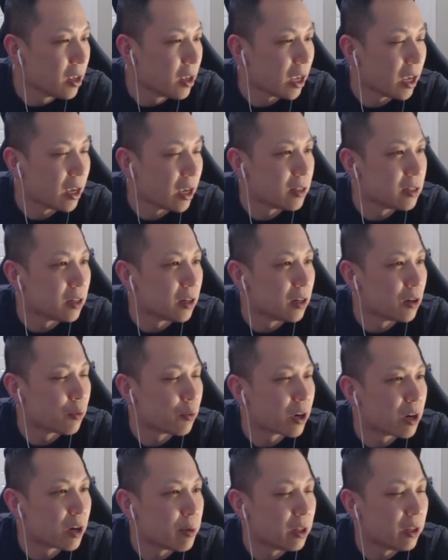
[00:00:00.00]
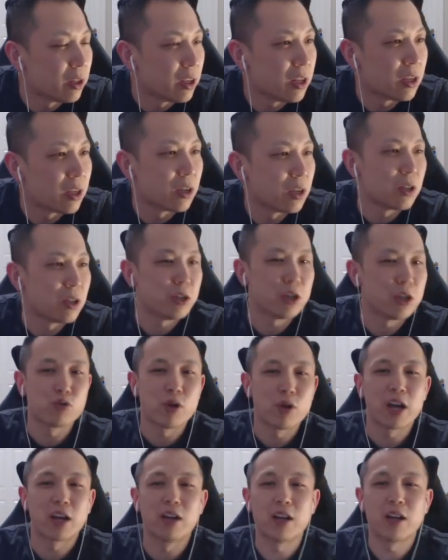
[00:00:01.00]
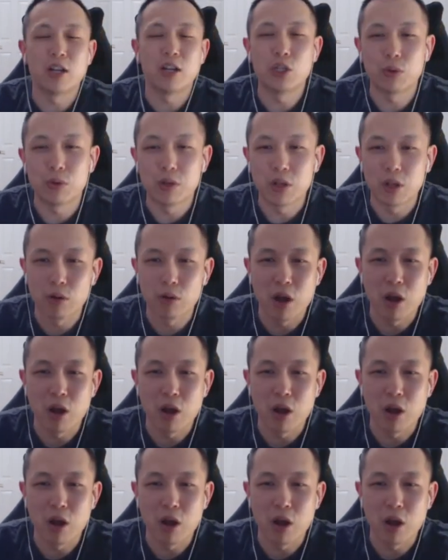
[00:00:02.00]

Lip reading: and we're going to be leading the Dragonite into another